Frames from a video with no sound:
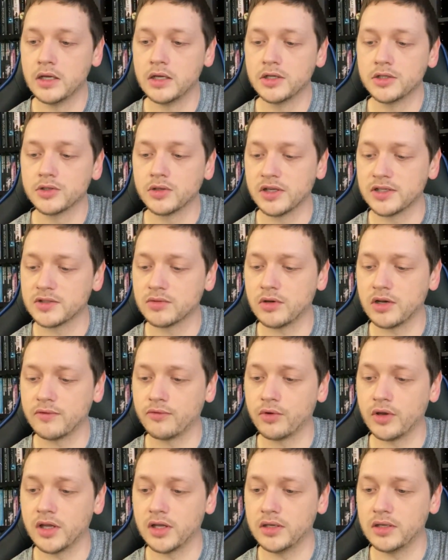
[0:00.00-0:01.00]
So that's what I've
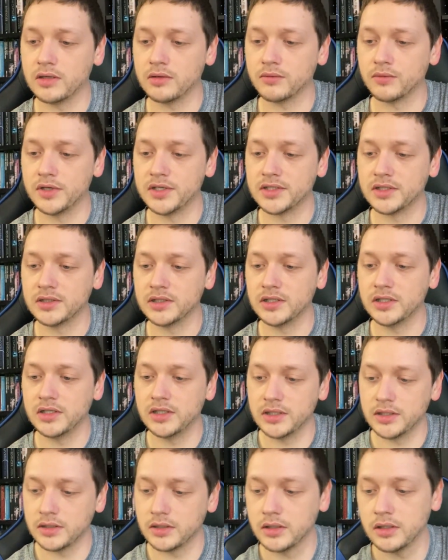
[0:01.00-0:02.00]
read recently.